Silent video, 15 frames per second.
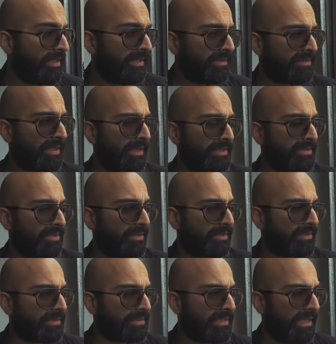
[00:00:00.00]
Right. So it's
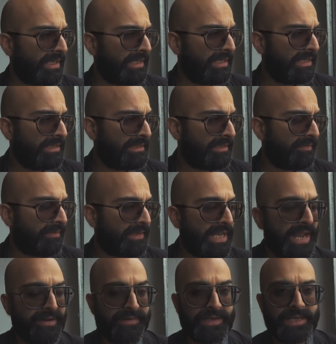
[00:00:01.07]
got slightly
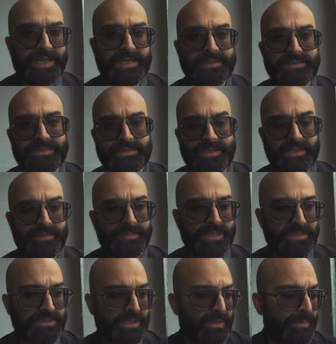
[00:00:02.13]
different air inlets, slightly
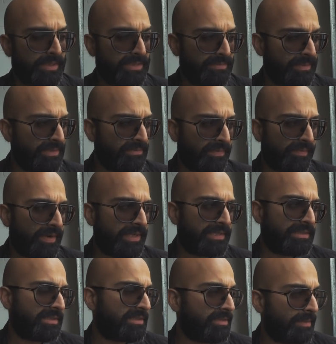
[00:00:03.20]
bigger turbo. It's been
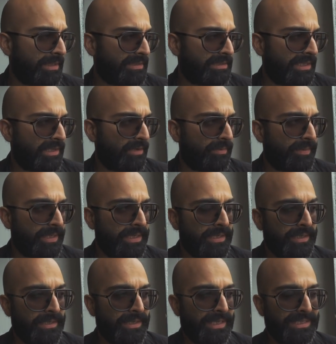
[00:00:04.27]
revised and tweaked a little bit.
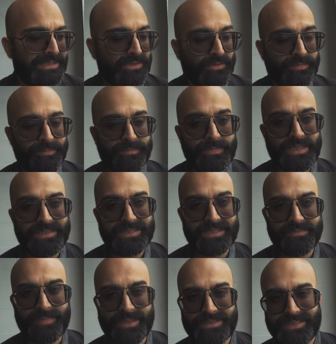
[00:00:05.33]
It still
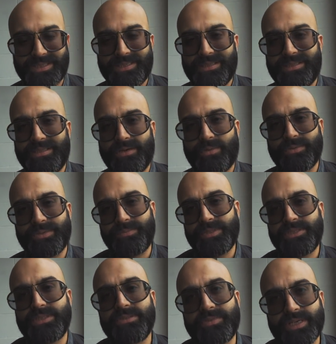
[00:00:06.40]
meted basically the old
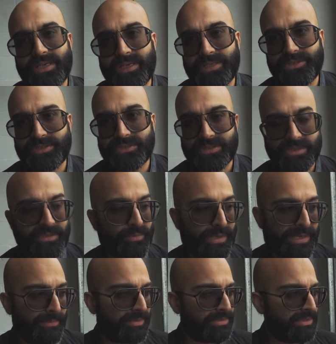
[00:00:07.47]
emissions regulation, so they
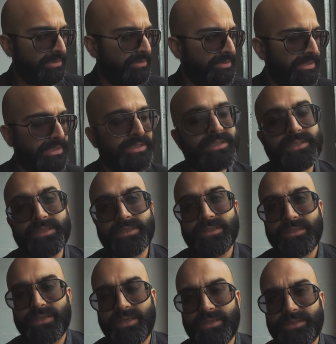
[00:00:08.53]
were able to use it
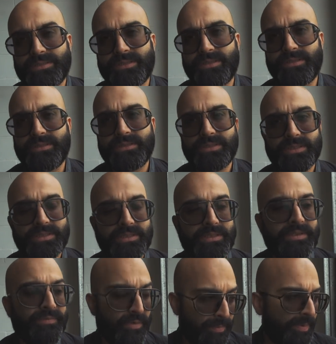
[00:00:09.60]
in this car. 4.4
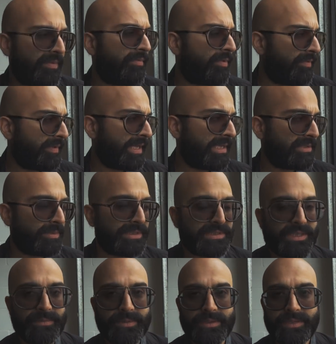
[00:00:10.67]
V8, right? 4.4 V8
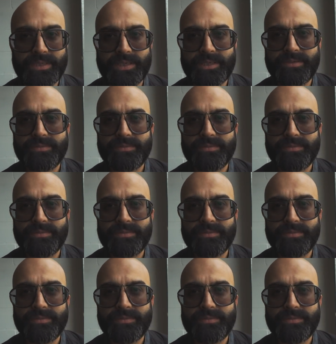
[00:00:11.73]
twin turbo, yeah.